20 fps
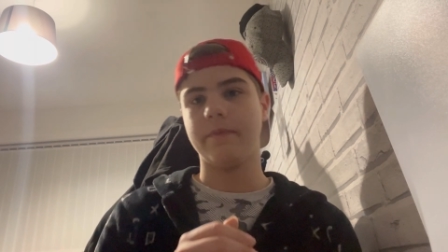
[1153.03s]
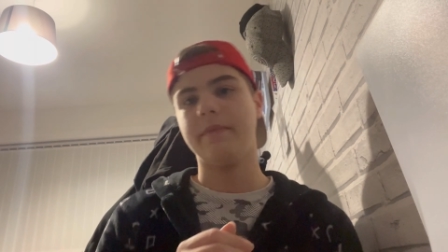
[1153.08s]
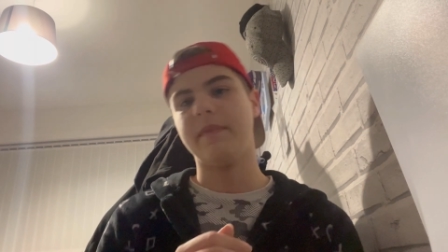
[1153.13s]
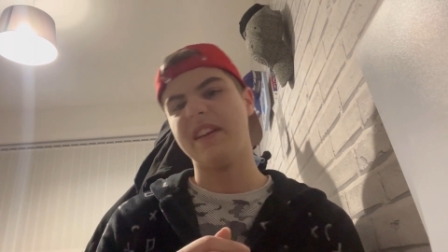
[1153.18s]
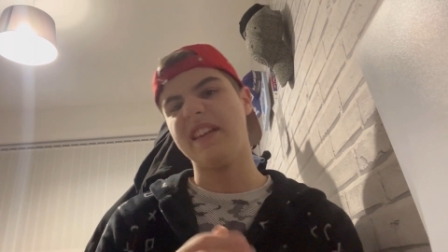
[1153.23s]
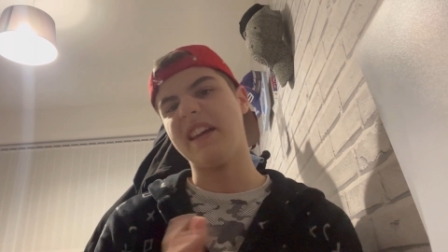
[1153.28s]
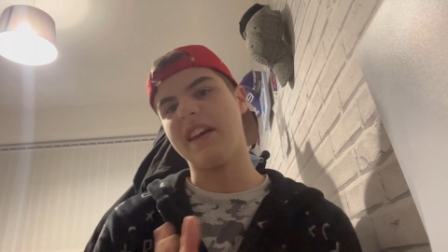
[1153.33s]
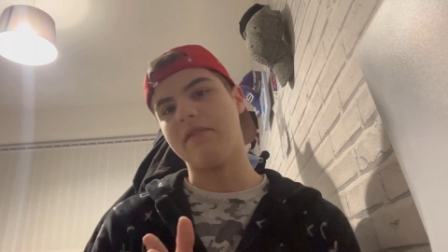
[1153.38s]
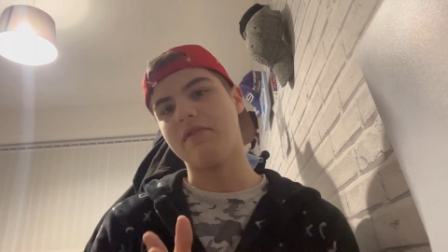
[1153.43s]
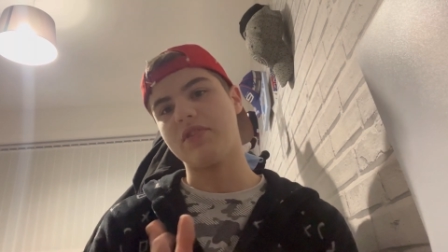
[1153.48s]

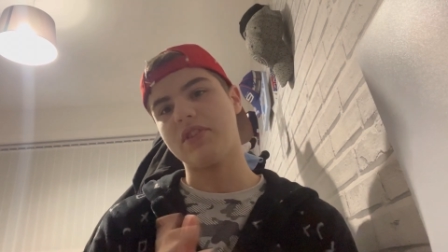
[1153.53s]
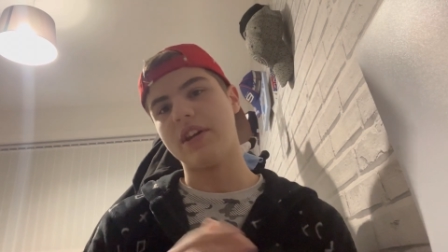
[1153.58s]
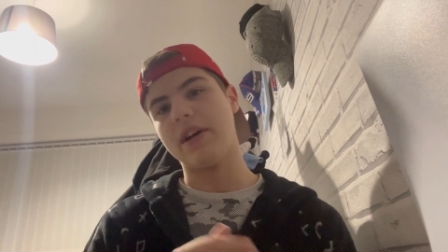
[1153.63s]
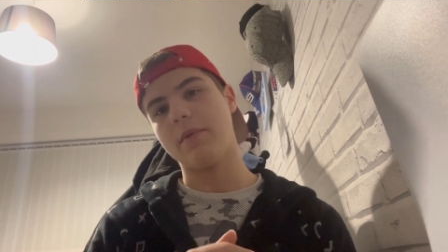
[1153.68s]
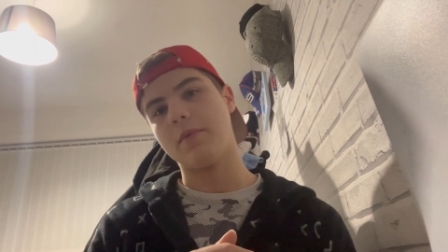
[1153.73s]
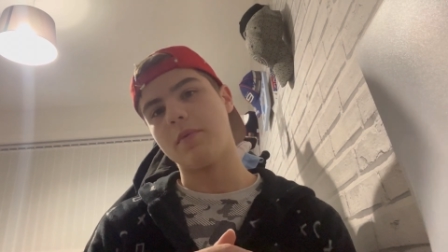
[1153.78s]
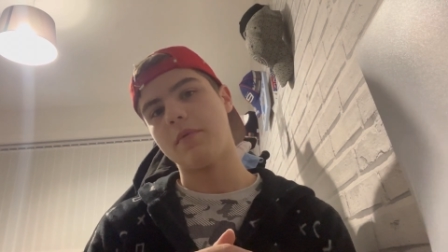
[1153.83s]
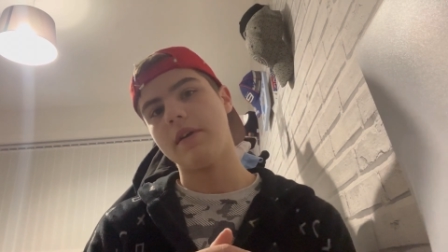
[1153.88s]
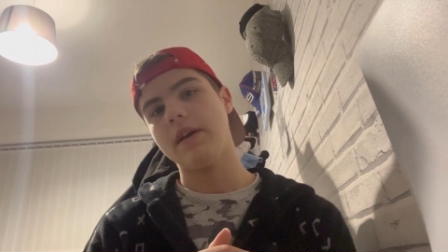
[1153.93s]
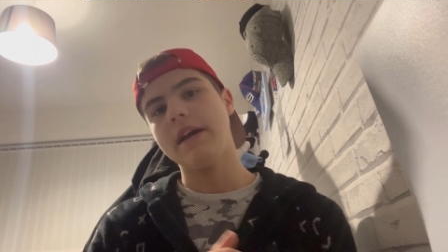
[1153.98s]

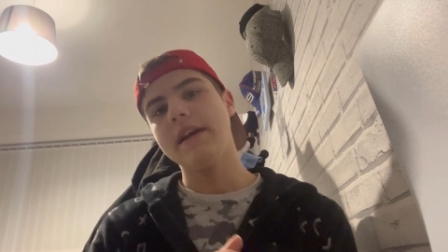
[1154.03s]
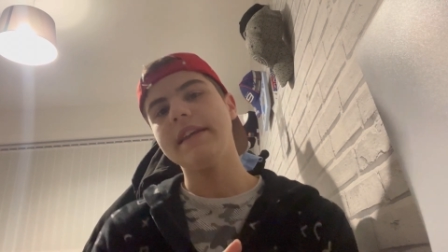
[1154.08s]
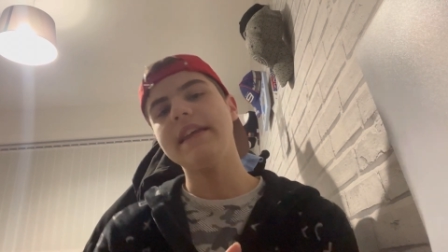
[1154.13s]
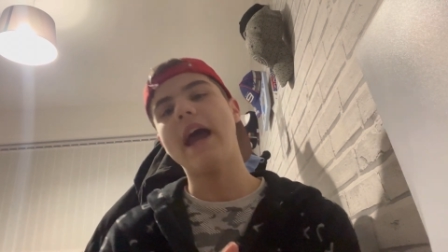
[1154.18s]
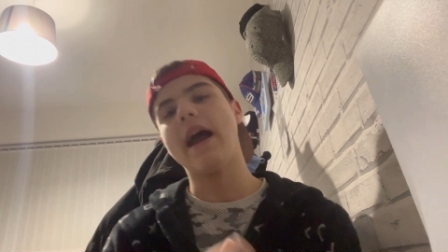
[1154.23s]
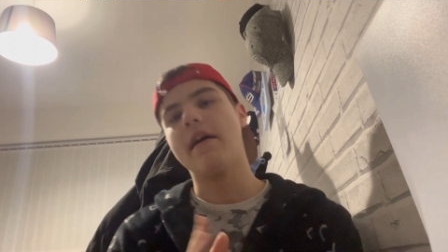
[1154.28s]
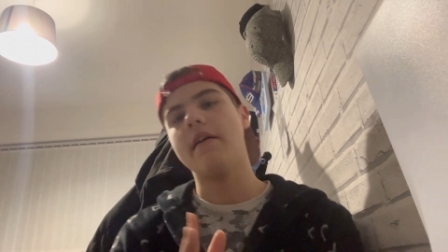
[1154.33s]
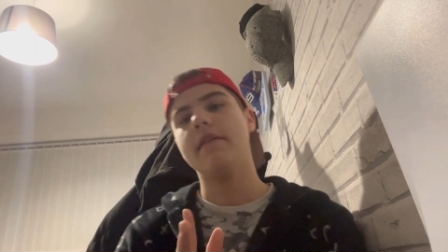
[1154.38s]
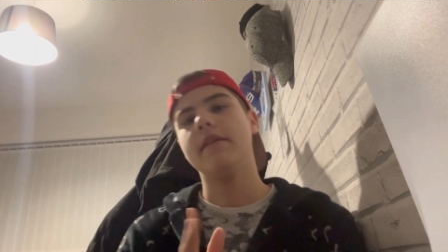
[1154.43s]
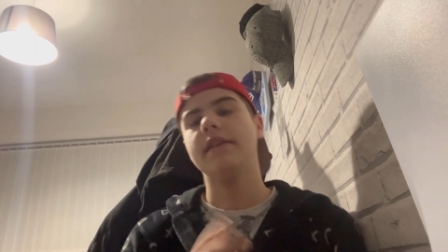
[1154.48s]

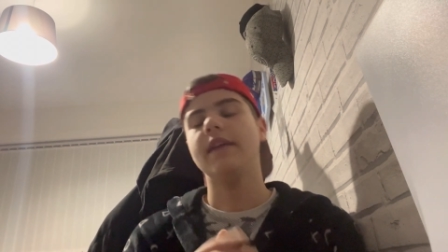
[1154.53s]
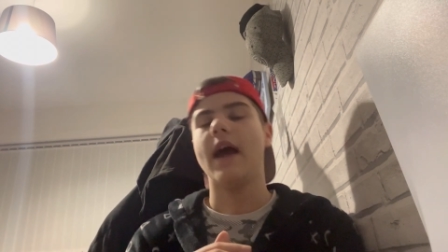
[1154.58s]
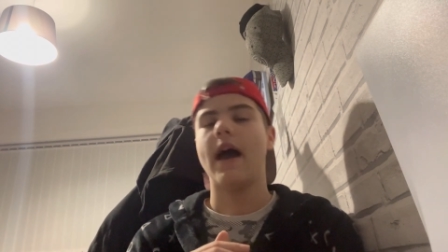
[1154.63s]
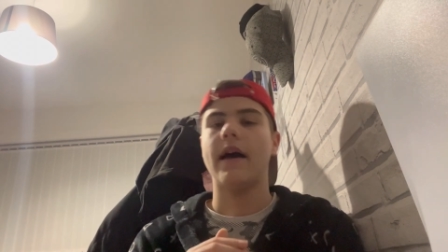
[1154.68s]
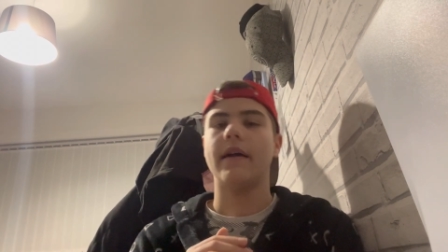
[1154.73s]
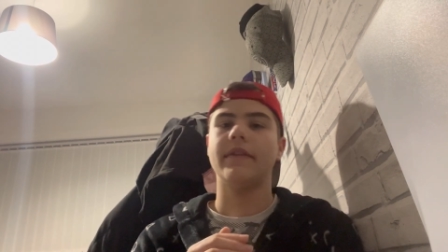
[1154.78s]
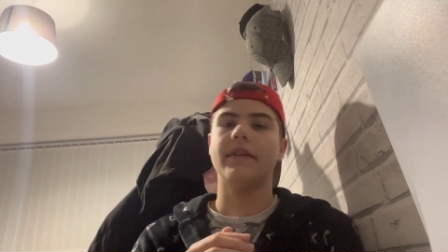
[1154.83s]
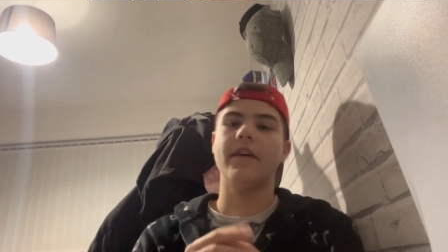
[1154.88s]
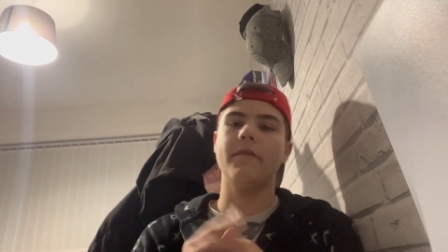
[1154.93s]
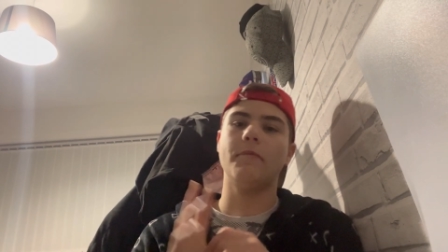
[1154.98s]
Yeah,
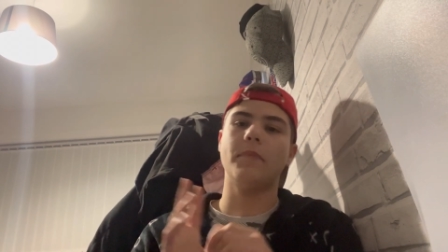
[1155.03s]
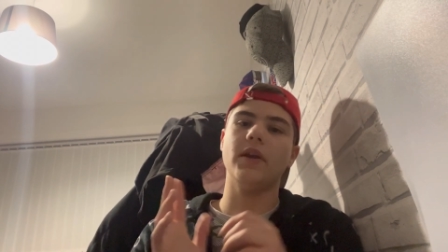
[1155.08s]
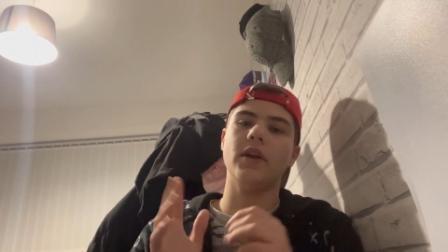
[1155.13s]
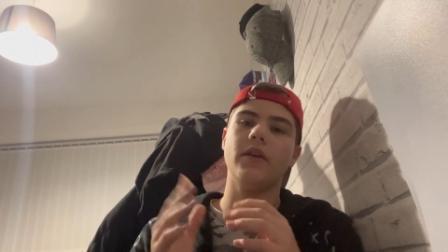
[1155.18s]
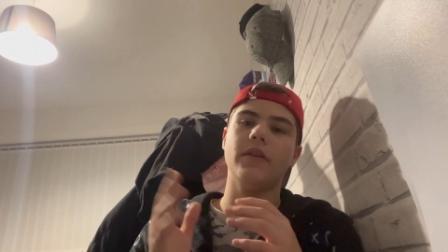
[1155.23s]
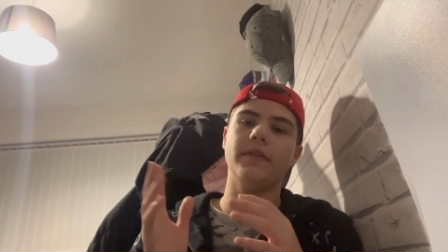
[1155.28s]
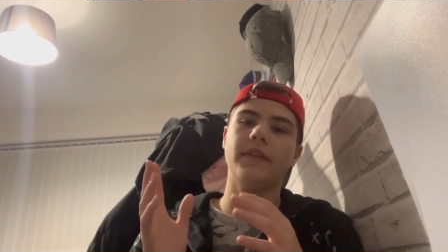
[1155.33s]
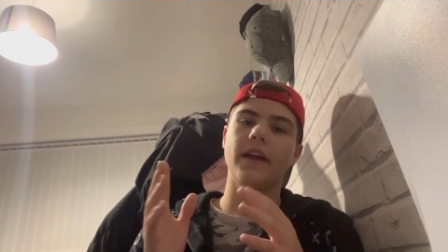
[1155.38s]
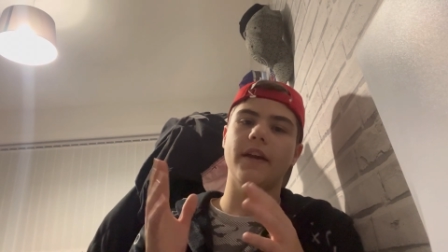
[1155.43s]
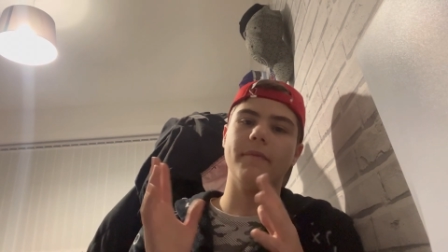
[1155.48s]
they've been
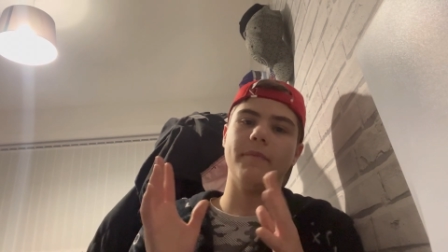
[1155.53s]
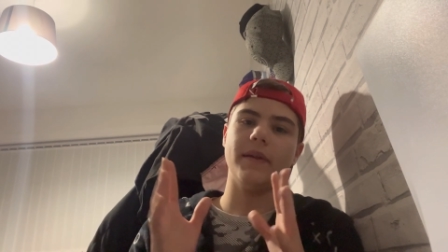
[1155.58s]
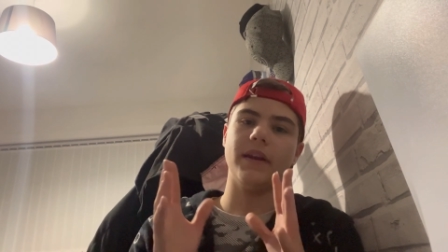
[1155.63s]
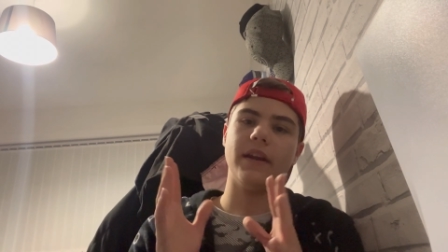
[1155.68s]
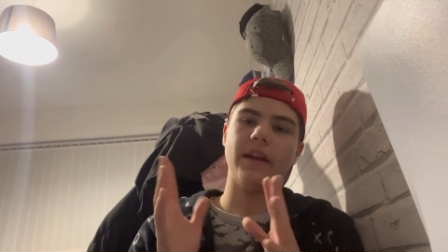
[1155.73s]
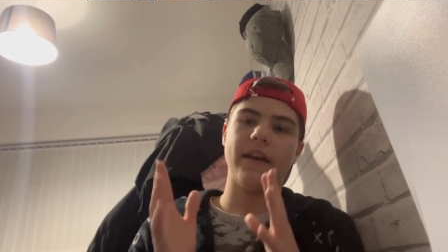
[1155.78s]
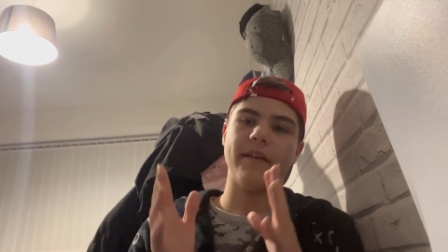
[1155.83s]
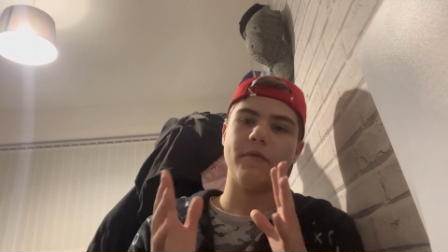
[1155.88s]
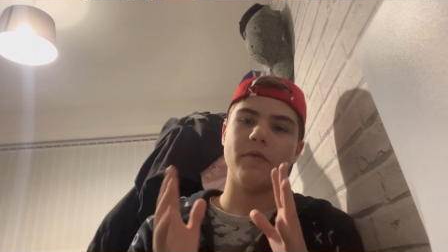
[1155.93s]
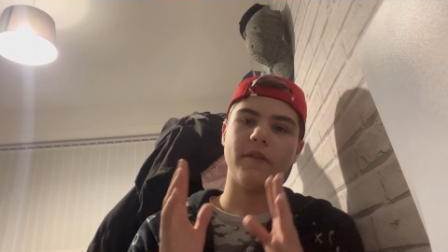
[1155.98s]
in
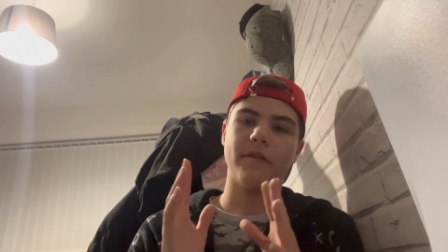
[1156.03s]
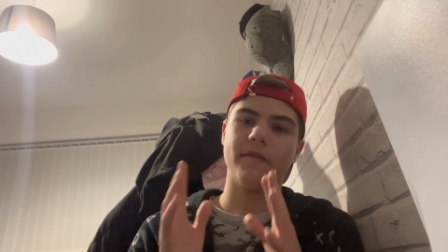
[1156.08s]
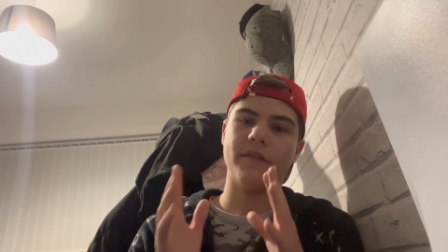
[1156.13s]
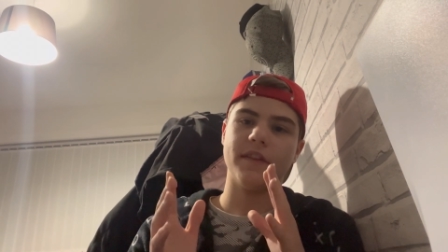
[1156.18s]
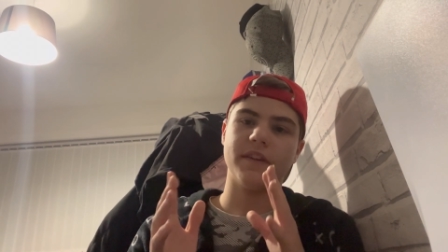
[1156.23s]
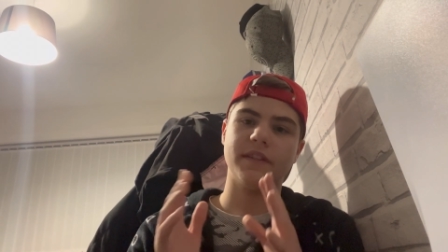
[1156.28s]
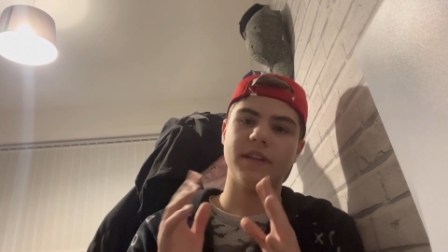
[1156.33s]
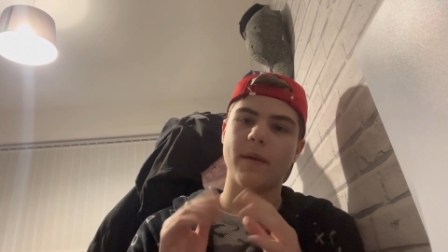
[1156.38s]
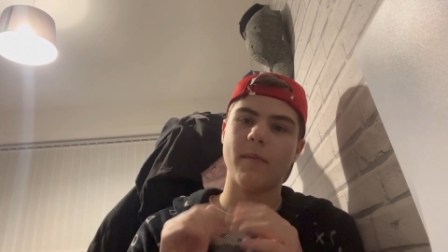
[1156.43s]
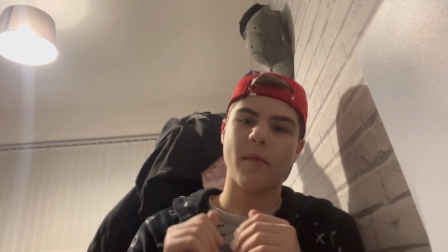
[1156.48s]
F1 for
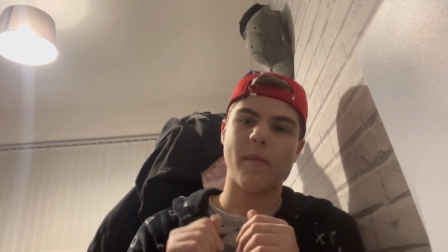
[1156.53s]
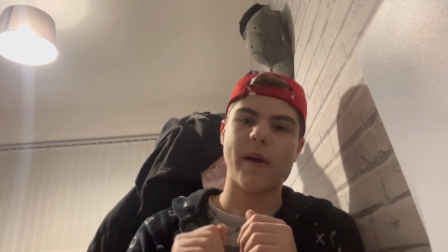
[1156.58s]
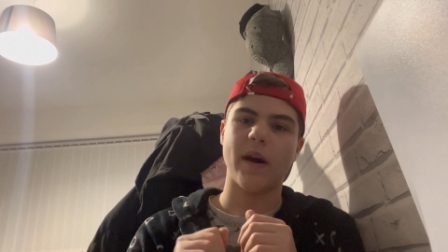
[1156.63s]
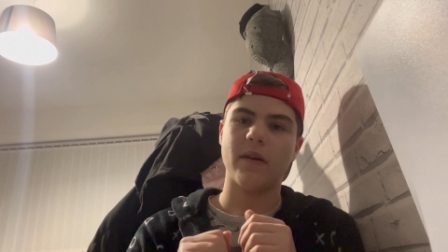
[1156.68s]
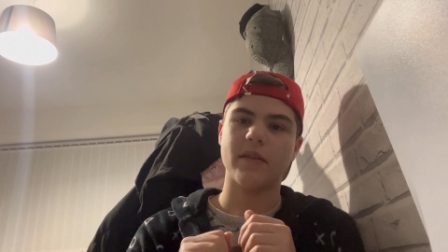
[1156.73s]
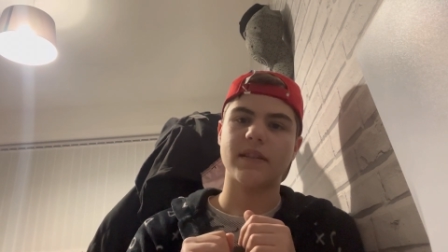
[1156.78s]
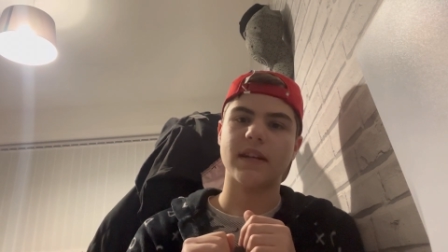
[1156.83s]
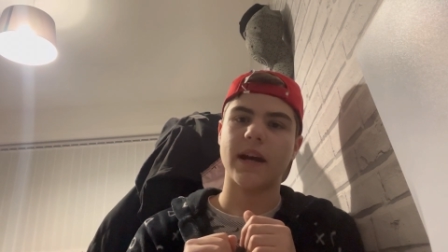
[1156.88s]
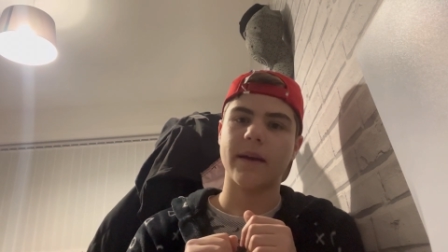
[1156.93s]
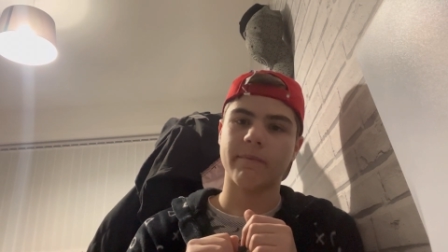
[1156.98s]
the same amount
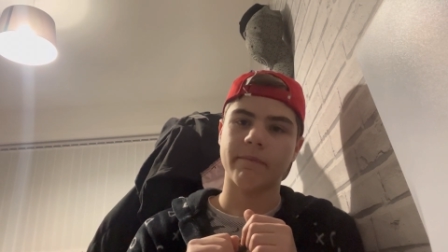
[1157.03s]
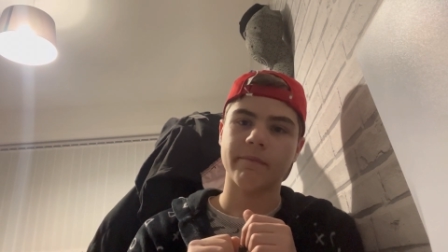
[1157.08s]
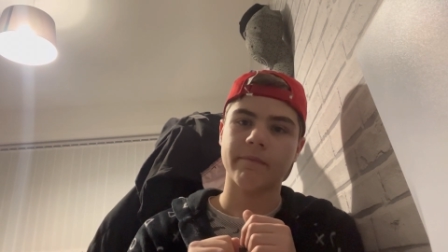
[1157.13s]
of time.